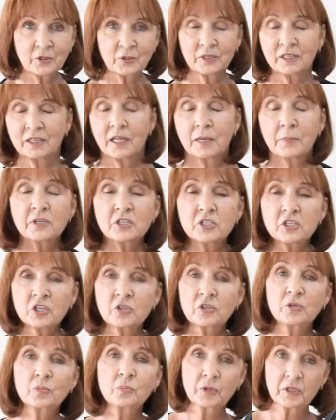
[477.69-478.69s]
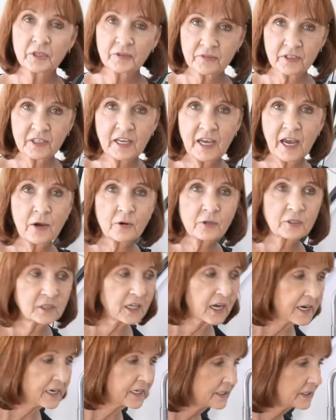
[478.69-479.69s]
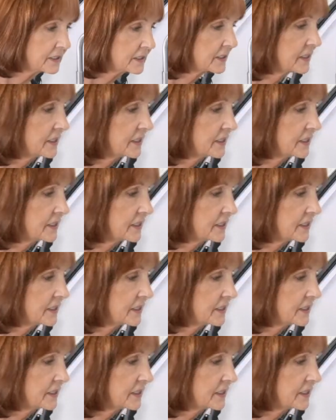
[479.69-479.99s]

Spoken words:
and let me show you briefly how to light it.